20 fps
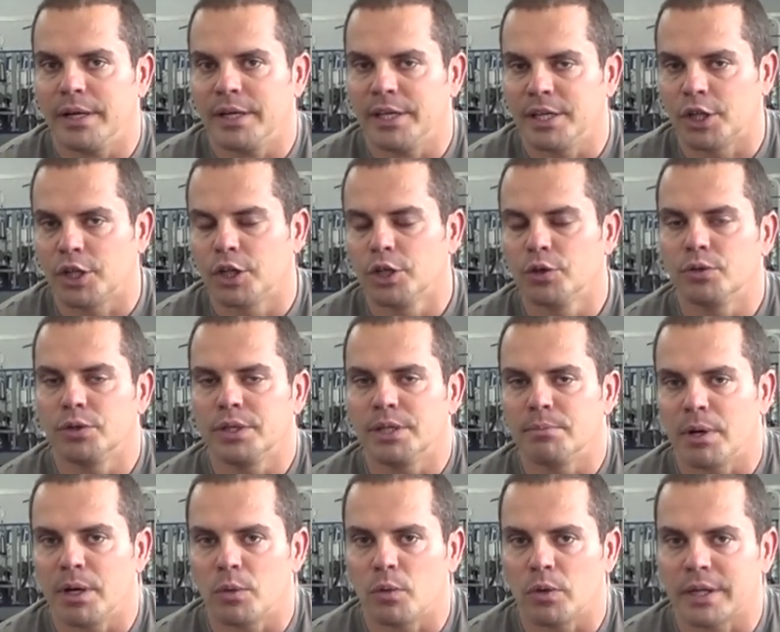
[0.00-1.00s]
include in
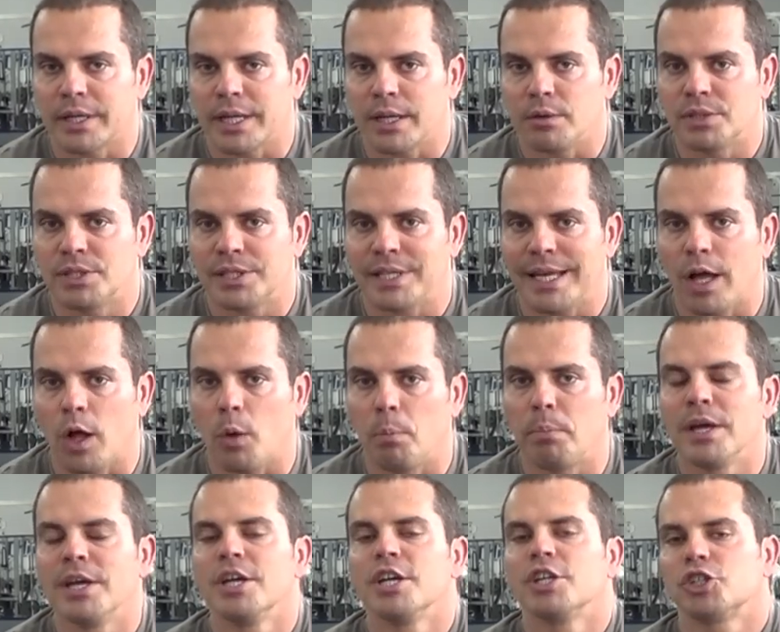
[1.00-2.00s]
my workouts to help
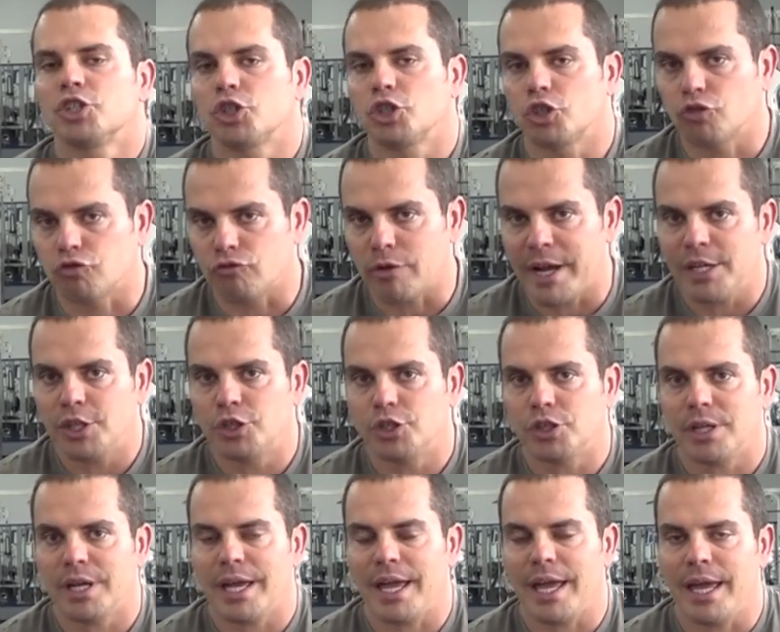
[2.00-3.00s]

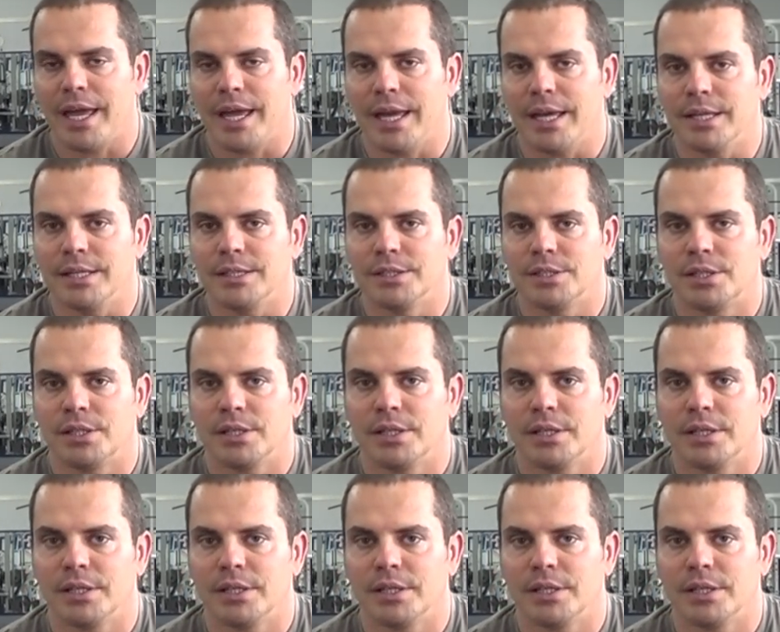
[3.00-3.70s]
stretch and